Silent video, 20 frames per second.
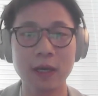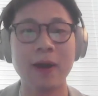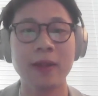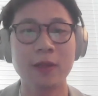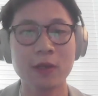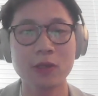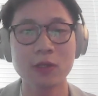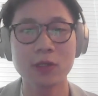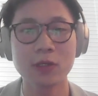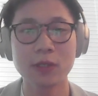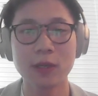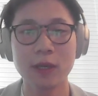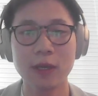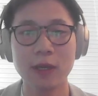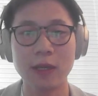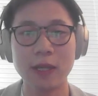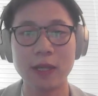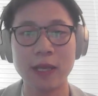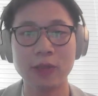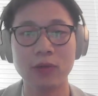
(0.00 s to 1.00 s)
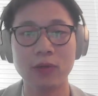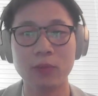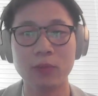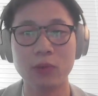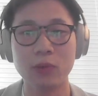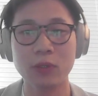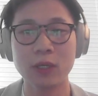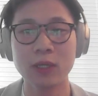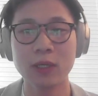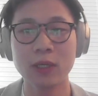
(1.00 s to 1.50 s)
advantage that
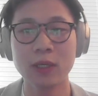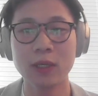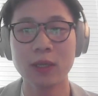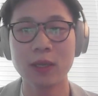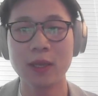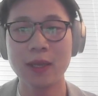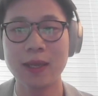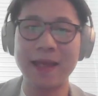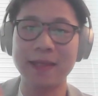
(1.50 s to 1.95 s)
you're building,